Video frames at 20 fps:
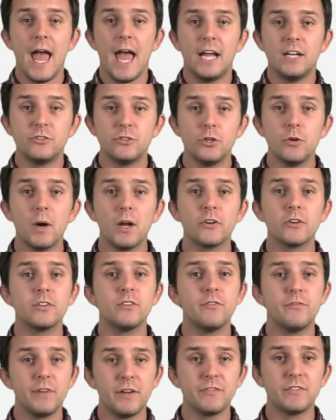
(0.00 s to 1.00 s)
and
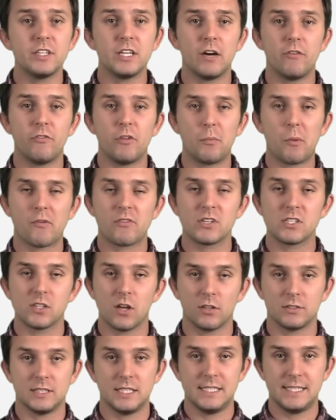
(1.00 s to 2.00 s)
250 of them will
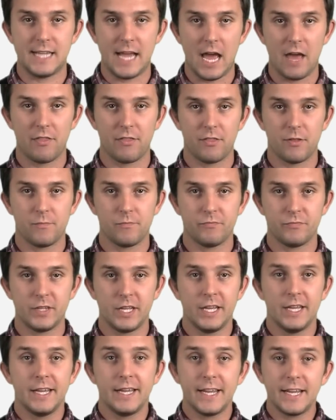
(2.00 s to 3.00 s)
result in death.
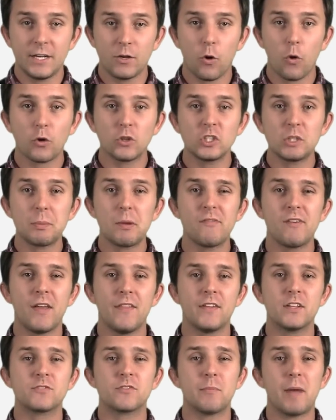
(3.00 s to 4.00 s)
In order to
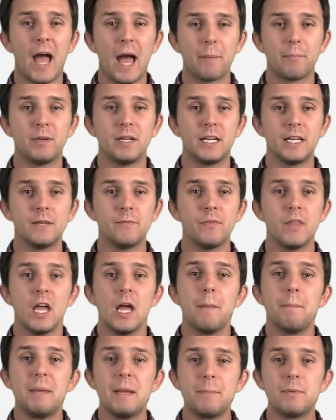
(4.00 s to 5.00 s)
prevent this from happening,
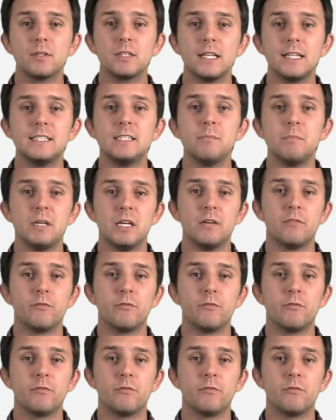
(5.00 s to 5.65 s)
people need to be